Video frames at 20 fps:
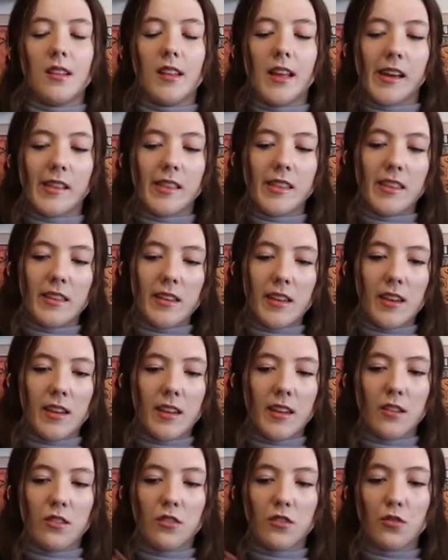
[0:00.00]
Like
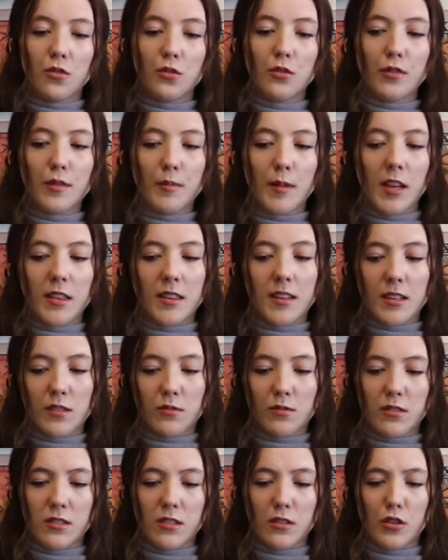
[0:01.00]
the truth about
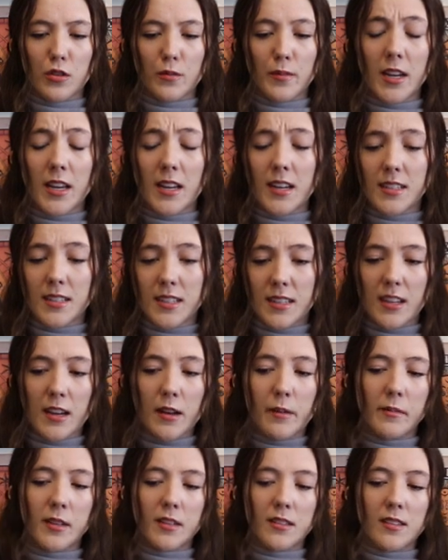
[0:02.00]
this was illuminated to
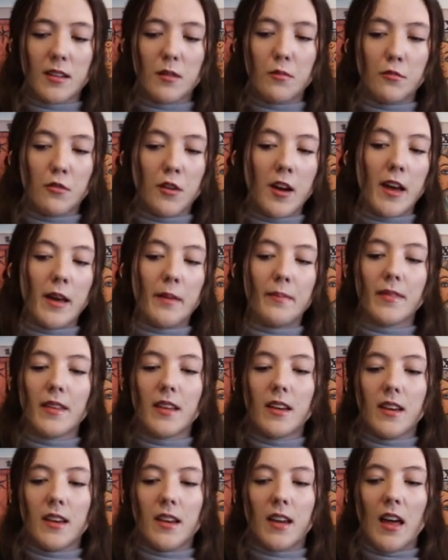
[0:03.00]
them in some way.
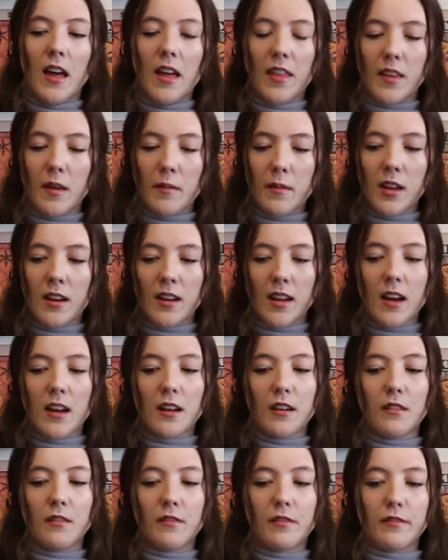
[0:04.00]
And they made a
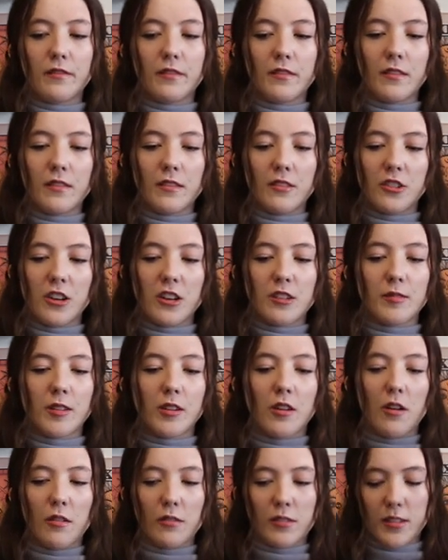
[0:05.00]
kind of
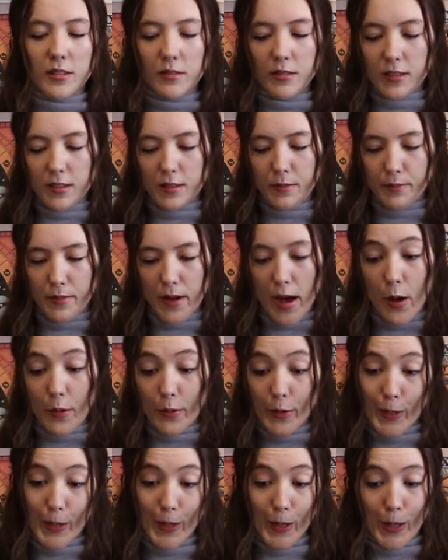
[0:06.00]
judgment call. We'll see what it's
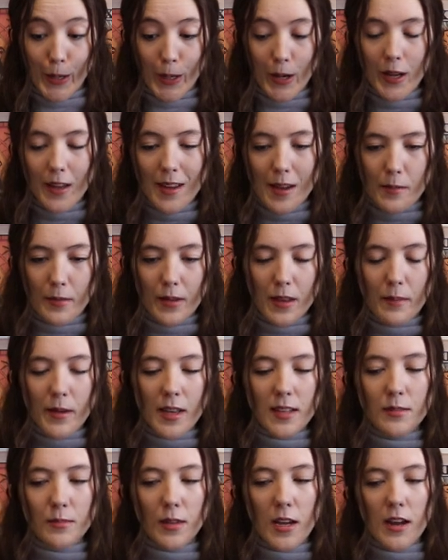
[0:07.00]
about here. They
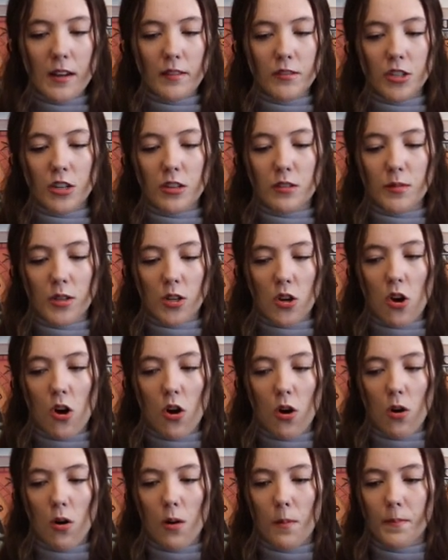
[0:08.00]
made some kind of judgment
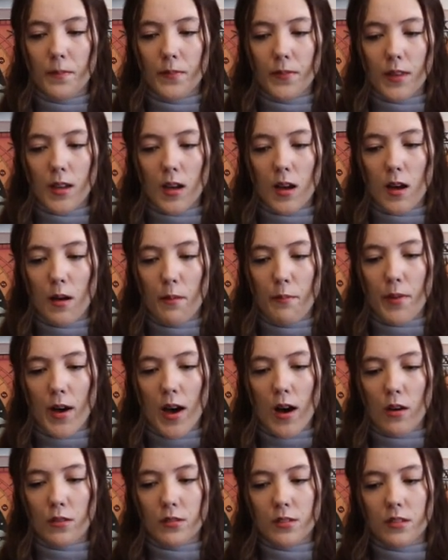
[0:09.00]
call
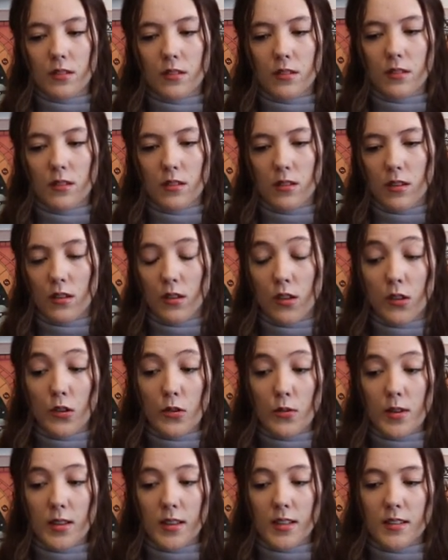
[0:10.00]
about
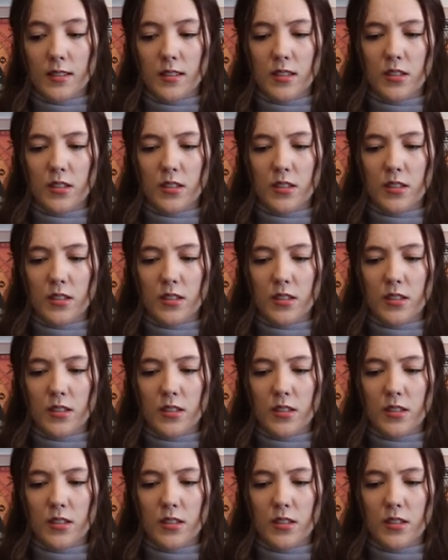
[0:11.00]
you in this